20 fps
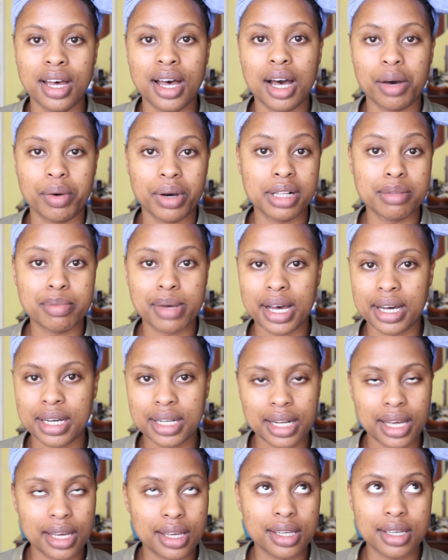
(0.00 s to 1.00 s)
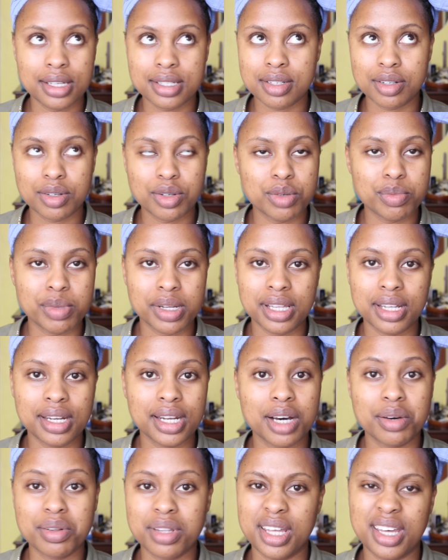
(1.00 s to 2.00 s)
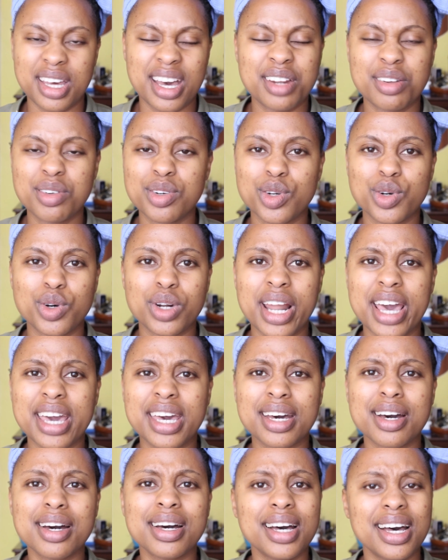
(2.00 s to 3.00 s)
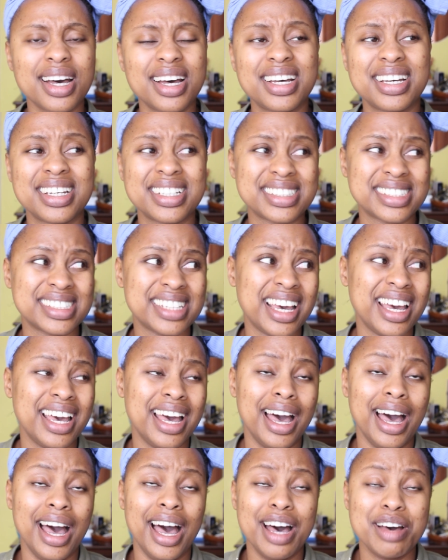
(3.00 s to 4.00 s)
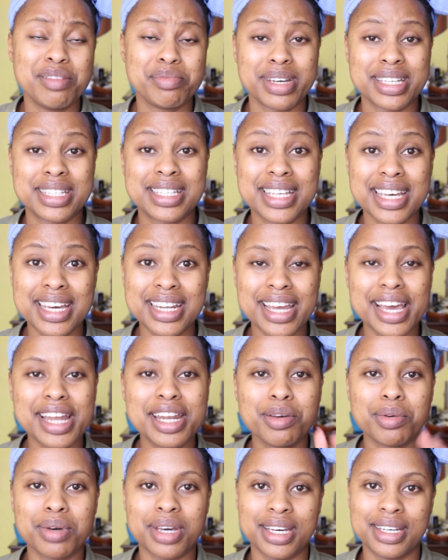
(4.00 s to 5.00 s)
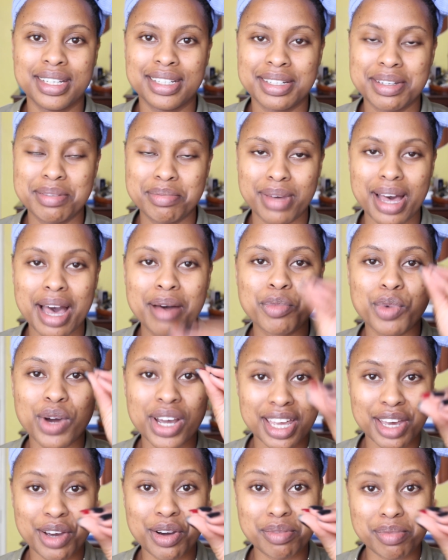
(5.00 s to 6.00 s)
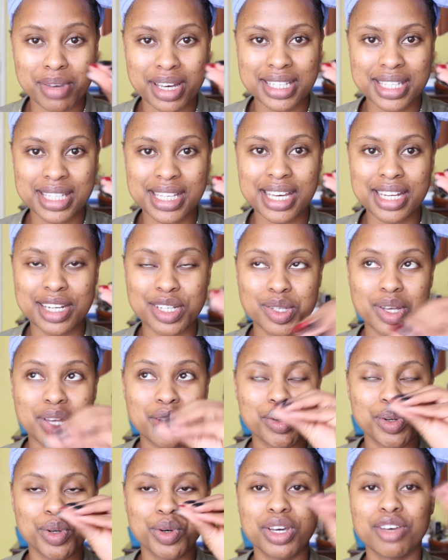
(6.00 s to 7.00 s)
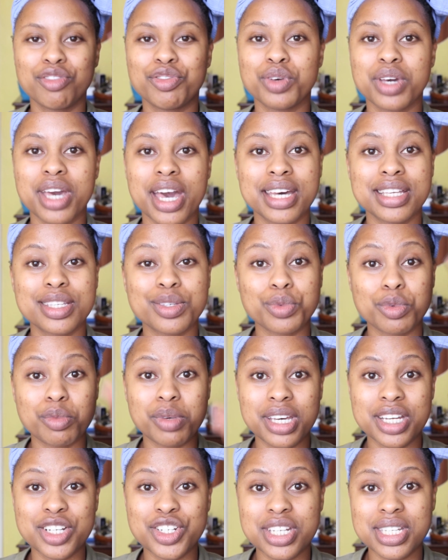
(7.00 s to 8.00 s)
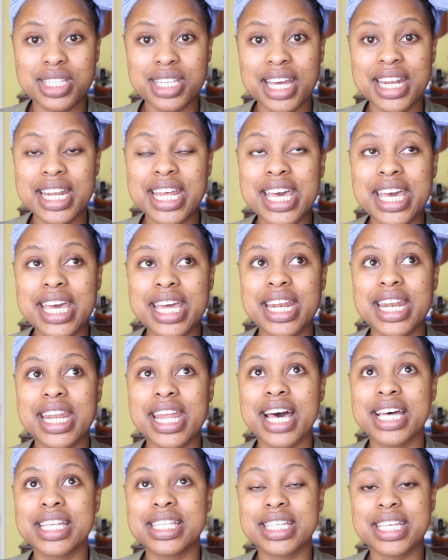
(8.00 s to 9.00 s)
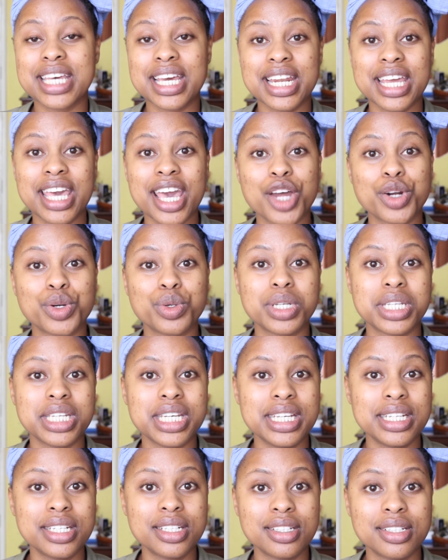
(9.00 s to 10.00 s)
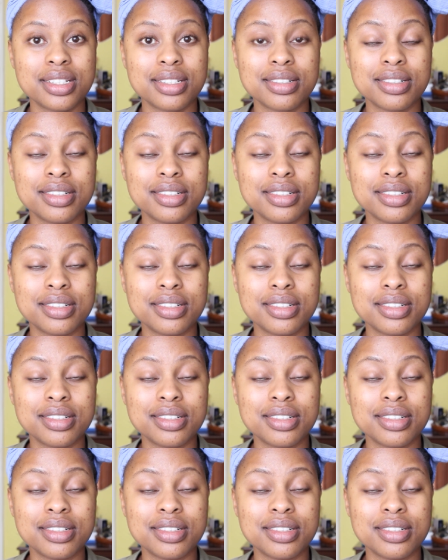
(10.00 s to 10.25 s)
a while back, like years ago, but then now I don't know, like, my skin, anyway, I'm working on my skin, so I don't know if you guys would be interested in a skincare routine,